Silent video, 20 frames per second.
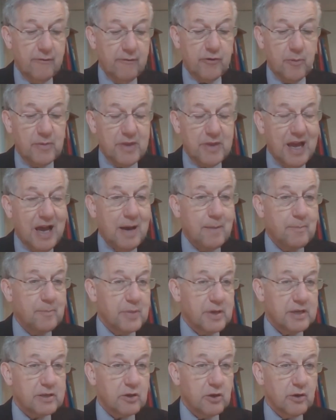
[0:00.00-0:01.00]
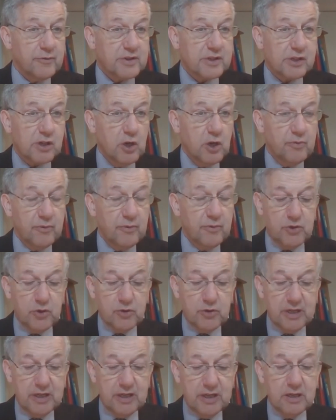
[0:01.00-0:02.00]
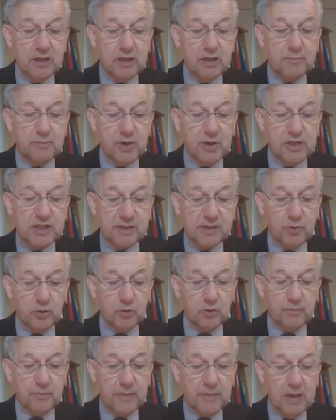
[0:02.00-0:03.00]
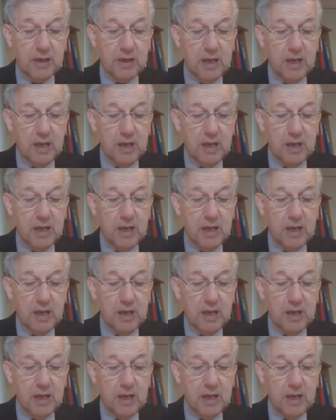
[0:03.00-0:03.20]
from the ambit of the scope of duty principle